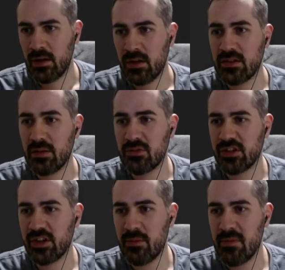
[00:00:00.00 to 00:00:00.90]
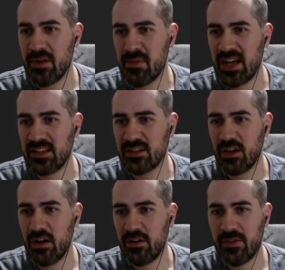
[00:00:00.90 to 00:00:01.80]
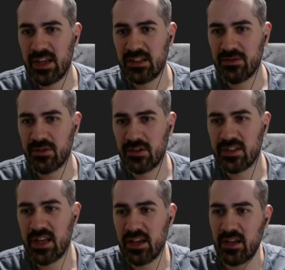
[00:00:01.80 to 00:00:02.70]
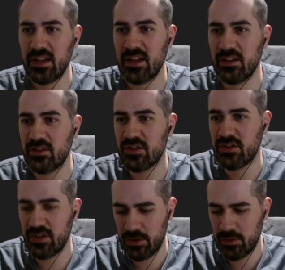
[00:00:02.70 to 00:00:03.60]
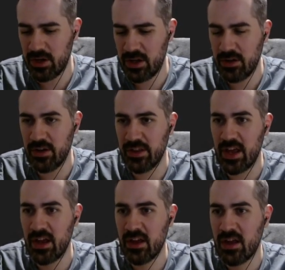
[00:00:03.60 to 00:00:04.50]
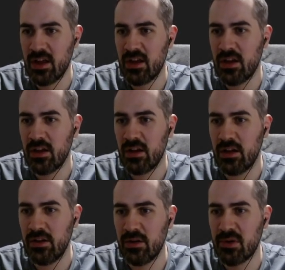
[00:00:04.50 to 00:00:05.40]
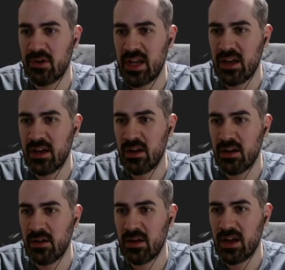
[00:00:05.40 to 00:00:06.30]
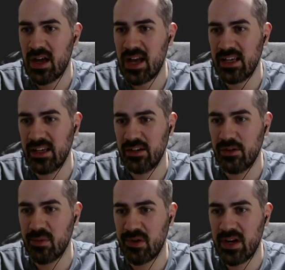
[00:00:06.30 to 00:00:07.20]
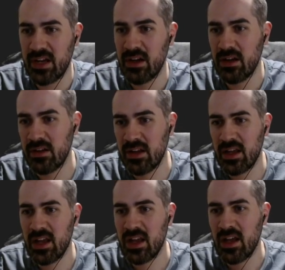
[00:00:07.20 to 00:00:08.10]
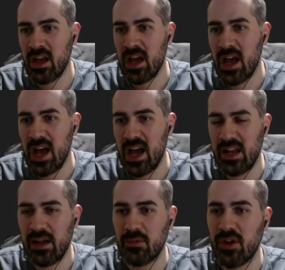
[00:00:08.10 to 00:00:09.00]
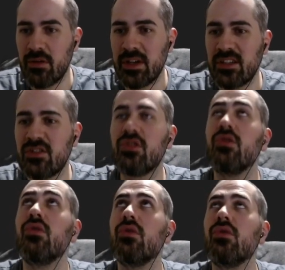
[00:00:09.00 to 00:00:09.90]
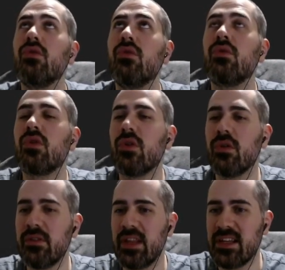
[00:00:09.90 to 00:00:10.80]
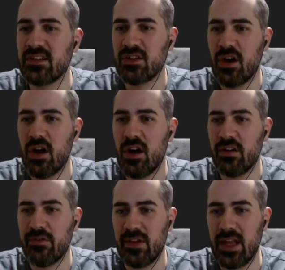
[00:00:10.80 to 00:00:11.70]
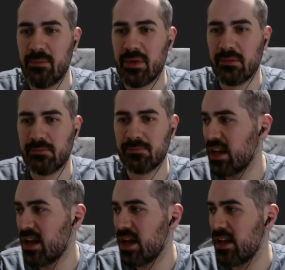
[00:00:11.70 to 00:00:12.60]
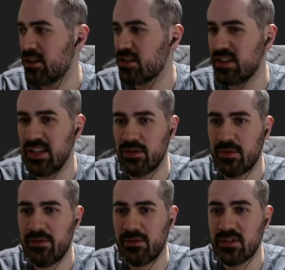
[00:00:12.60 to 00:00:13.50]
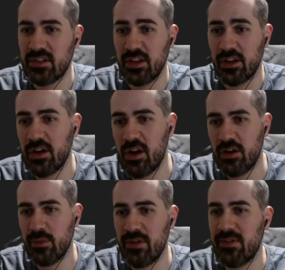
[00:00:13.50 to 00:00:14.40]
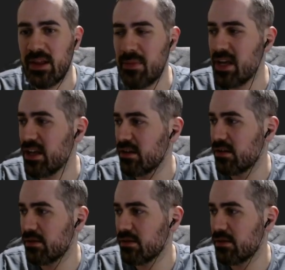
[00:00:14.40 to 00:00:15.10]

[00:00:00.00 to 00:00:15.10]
So I'm just going to minimize card phase for a second and just do another enumerator, i.e. enumerator. And I'm going to call this card flip. And I just need a reference to the card we're flipping